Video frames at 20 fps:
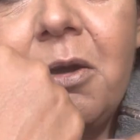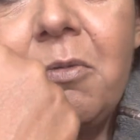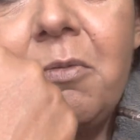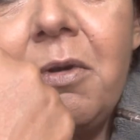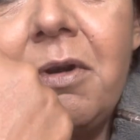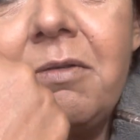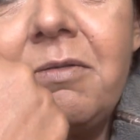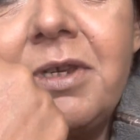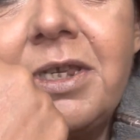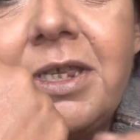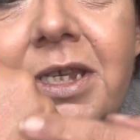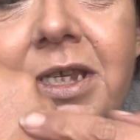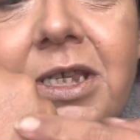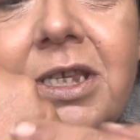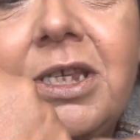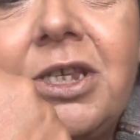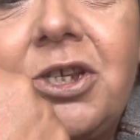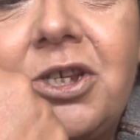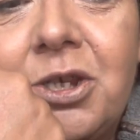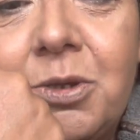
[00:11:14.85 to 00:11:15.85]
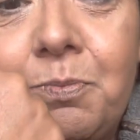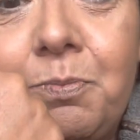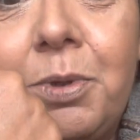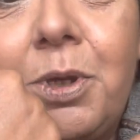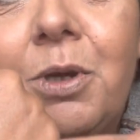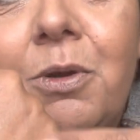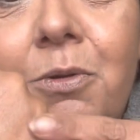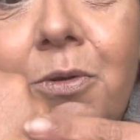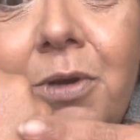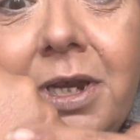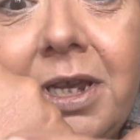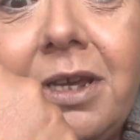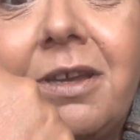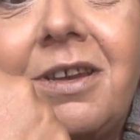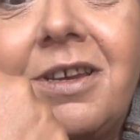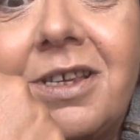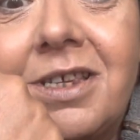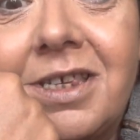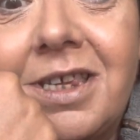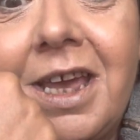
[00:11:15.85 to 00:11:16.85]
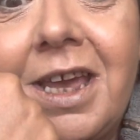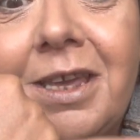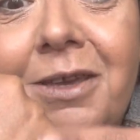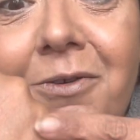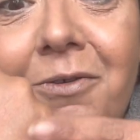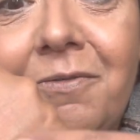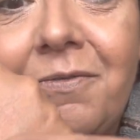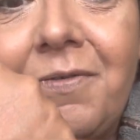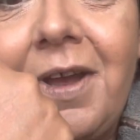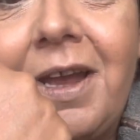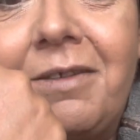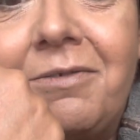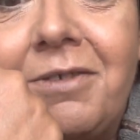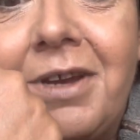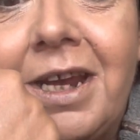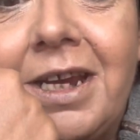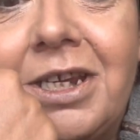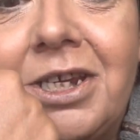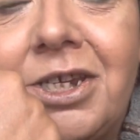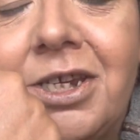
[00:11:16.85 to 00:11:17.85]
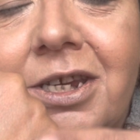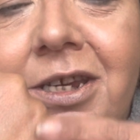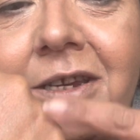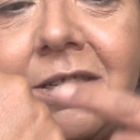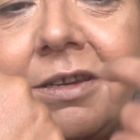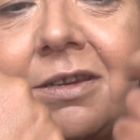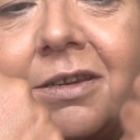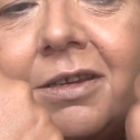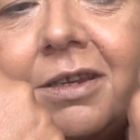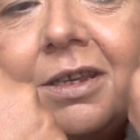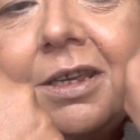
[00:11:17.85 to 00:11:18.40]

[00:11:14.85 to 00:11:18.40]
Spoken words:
whereas this is just purely going to set your foundation.